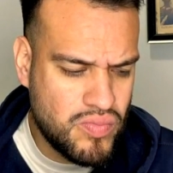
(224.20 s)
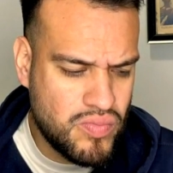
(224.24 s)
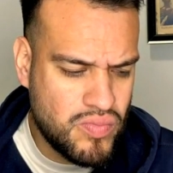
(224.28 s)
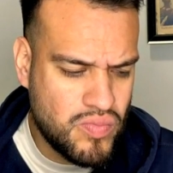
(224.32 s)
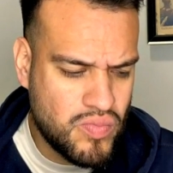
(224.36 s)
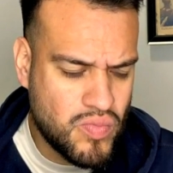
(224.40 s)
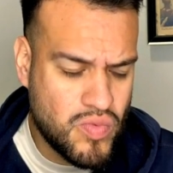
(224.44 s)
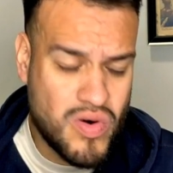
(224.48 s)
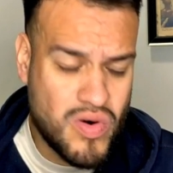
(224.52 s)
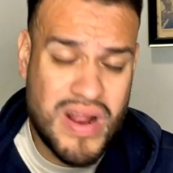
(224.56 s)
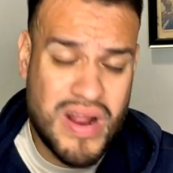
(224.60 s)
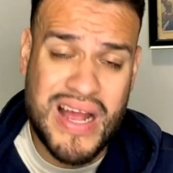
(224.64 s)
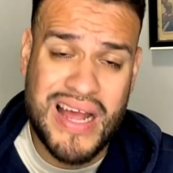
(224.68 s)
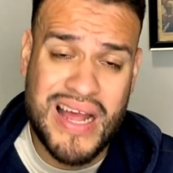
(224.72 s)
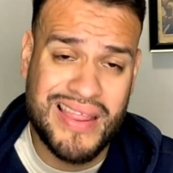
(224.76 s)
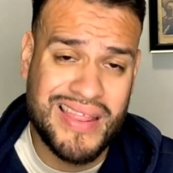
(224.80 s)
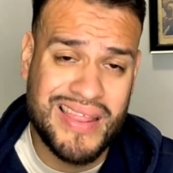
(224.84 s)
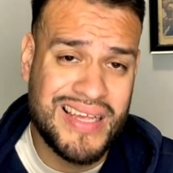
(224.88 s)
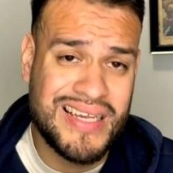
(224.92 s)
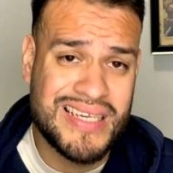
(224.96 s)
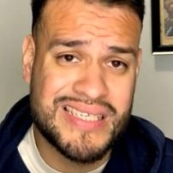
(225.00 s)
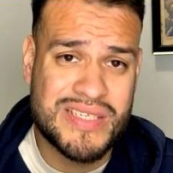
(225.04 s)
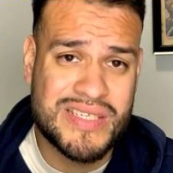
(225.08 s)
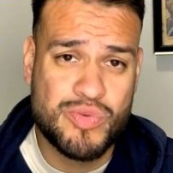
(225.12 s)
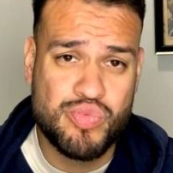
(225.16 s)
or at
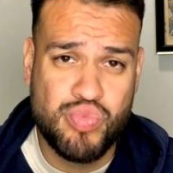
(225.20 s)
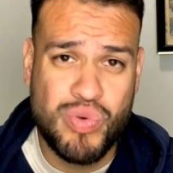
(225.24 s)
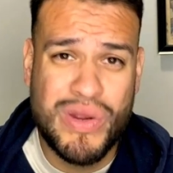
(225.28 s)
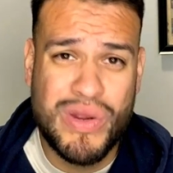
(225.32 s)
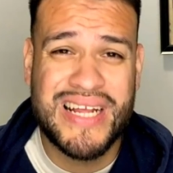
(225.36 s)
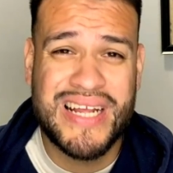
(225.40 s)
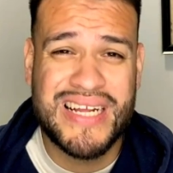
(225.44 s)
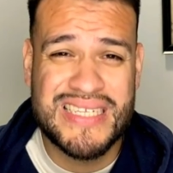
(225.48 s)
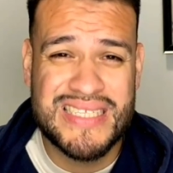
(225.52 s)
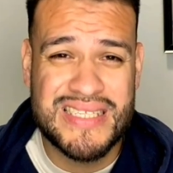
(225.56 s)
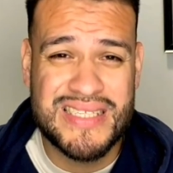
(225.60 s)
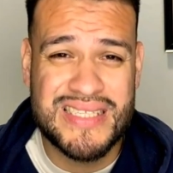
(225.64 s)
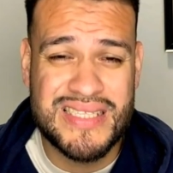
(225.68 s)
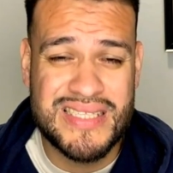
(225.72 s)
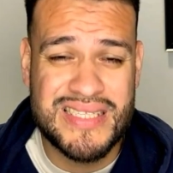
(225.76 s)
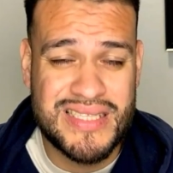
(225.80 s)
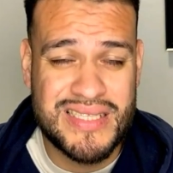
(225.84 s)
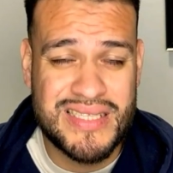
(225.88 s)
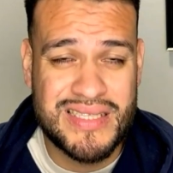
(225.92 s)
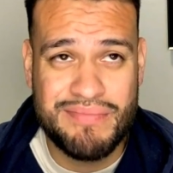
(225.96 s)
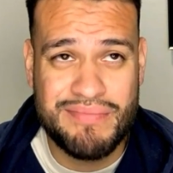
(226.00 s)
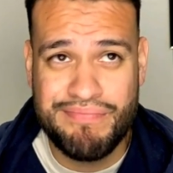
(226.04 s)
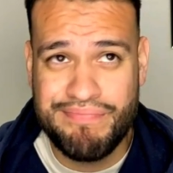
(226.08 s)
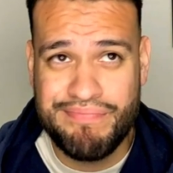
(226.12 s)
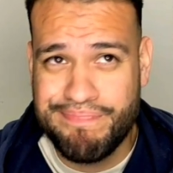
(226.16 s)
least we can
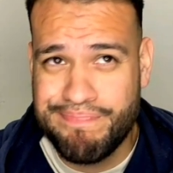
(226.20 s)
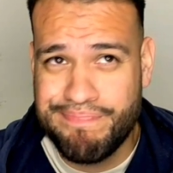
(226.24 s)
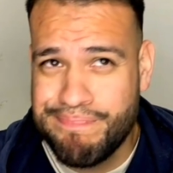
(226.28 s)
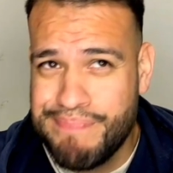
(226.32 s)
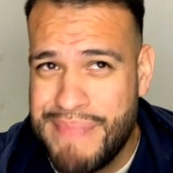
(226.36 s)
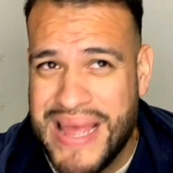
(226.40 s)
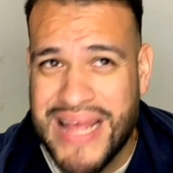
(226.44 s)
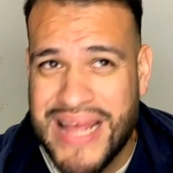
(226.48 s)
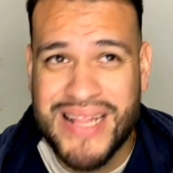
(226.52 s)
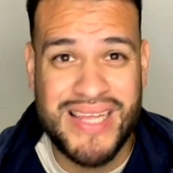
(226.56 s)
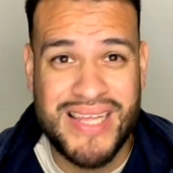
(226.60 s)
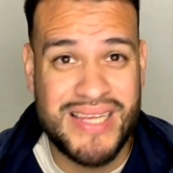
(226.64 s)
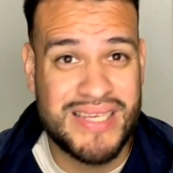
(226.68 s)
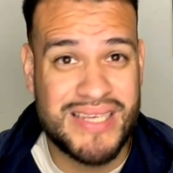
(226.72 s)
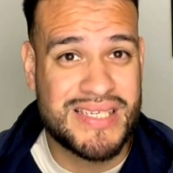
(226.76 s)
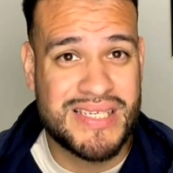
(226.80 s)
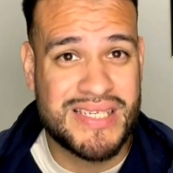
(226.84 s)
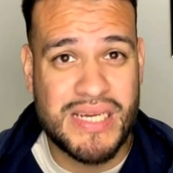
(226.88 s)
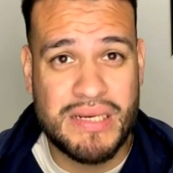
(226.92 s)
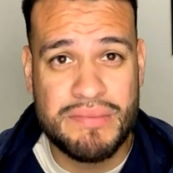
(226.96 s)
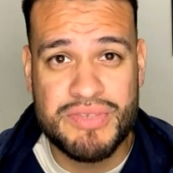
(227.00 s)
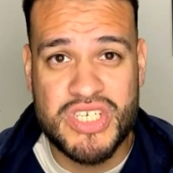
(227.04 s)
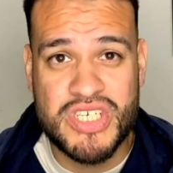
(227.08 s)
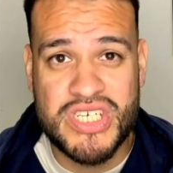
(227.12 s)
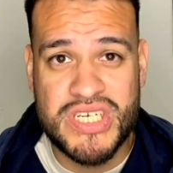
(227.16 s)
make the
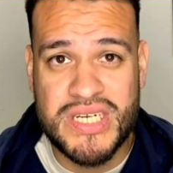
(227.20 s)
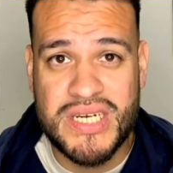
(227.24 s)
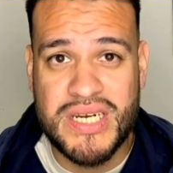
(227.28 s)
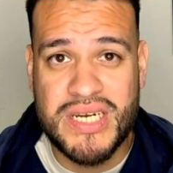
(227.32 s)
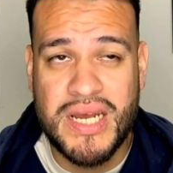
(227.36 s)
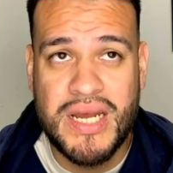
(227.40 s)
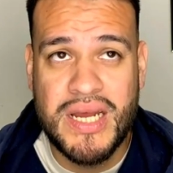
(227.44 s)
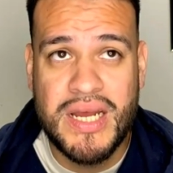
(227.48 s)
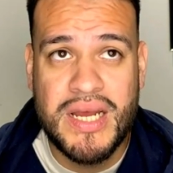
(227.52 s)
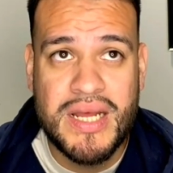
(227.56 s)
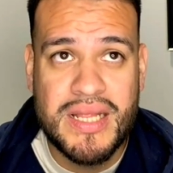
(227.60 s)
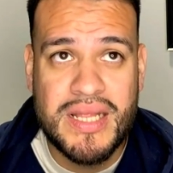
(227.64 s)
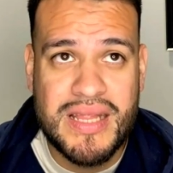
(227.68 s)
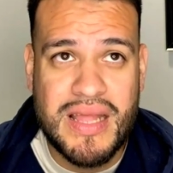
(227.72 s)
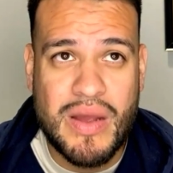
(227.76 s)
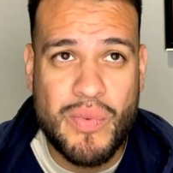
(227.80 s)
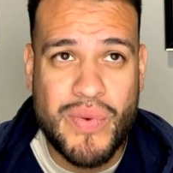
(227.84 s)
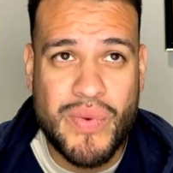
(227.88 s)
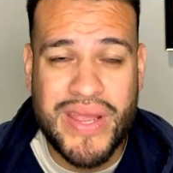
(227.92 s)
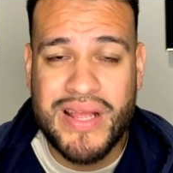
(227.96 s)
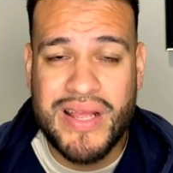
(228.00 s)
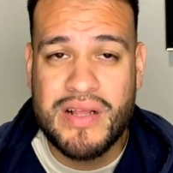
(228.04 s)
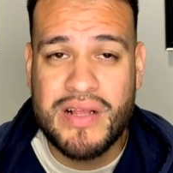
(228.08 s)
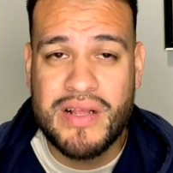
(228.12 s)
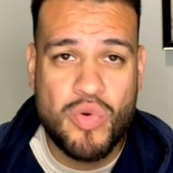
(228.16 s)
assumption that
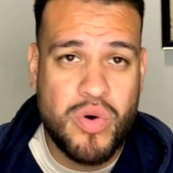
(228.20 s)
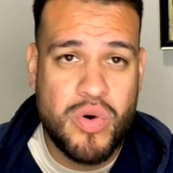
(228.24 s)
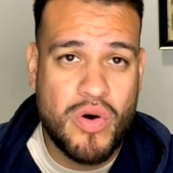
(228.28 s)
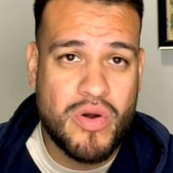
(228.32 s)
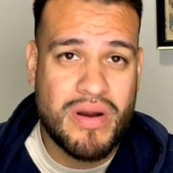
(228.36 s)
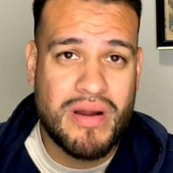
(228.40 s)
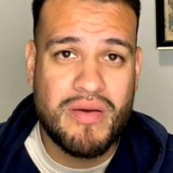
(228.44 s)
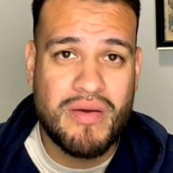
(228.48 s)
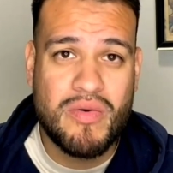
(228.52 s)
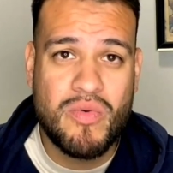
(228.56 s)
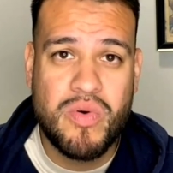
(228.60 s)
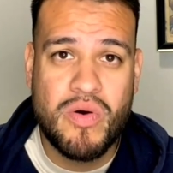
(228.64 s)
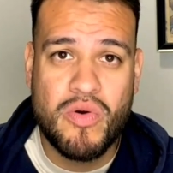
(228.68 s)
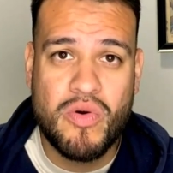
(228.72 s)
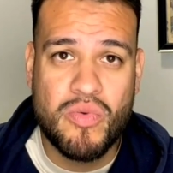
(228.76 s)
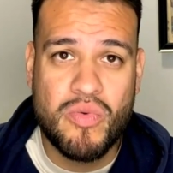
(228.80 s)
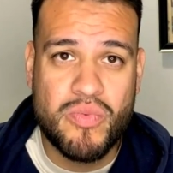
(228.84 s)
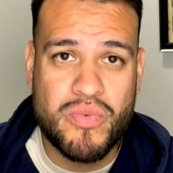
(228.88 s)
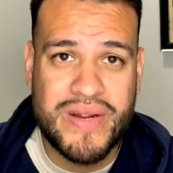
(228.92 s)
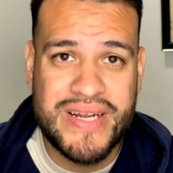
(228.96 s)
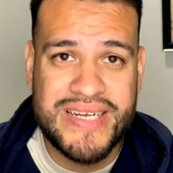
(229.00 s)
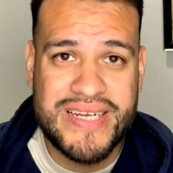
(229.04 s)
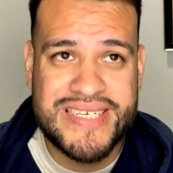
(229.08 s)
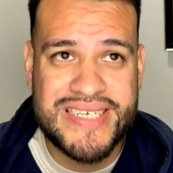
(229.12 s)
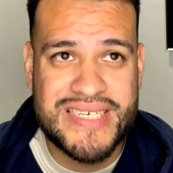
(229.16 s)
we quote unquote
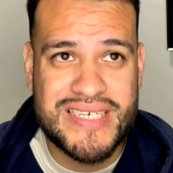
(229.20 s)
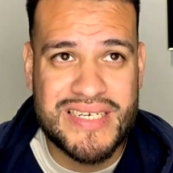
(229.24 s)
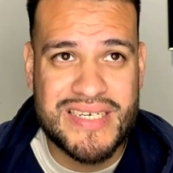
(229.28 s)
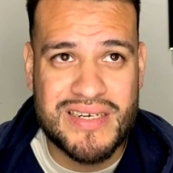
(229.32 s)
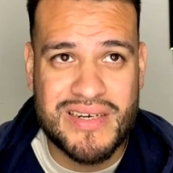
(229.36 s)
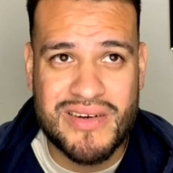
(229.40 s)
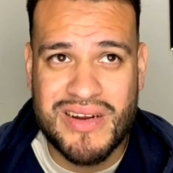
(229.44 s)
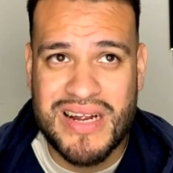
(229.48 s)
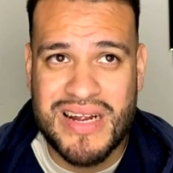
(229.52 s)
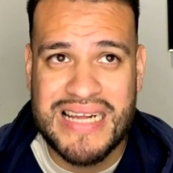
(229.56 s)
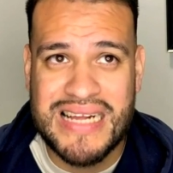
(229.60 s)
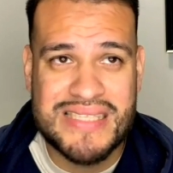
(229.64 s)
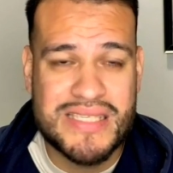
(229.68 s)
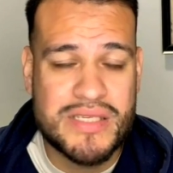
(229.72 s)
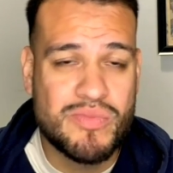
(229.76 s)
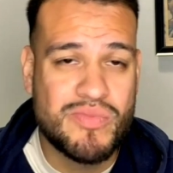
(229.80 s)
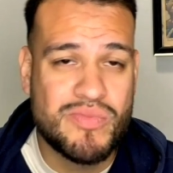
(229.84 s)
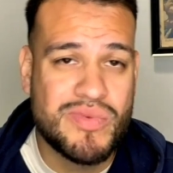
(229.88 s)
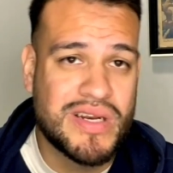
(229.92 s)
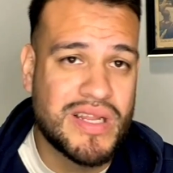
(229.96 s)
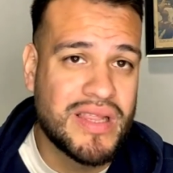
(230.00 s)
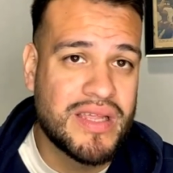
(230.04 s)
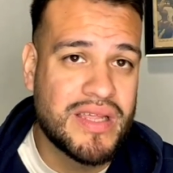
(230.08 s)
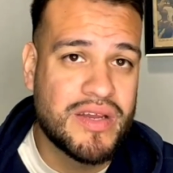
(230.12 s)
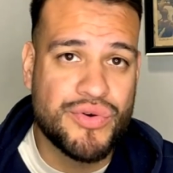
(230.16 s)
reached or got someone
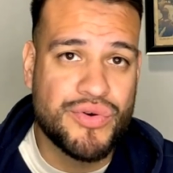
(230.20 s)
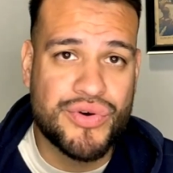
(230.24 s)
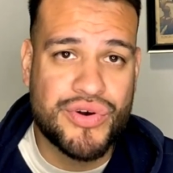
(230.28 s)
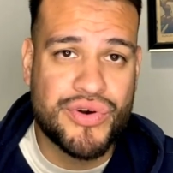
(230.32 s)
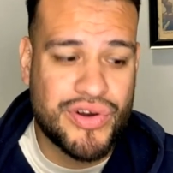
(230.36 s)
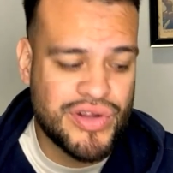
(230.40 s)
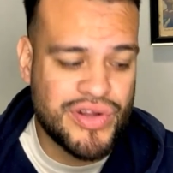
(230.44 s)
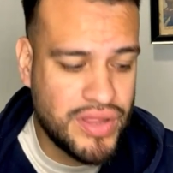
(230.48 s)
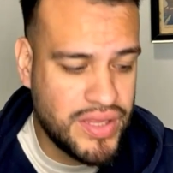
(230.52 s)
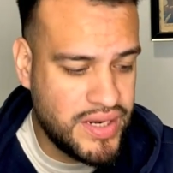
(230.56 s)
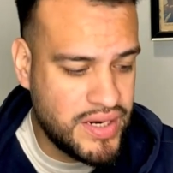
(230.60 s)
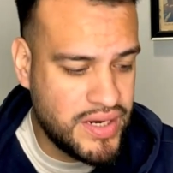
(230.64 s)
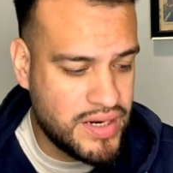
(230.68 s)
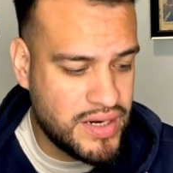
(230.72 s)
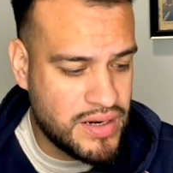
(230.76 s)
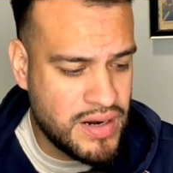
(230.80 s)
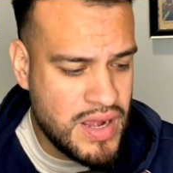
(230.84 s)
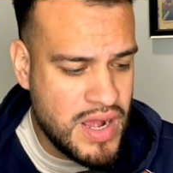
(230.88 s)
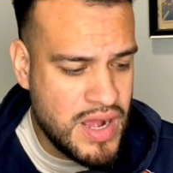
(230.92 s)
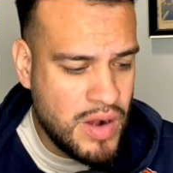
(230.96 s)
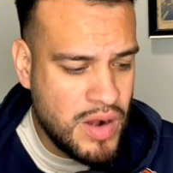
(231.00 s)
a little earlier,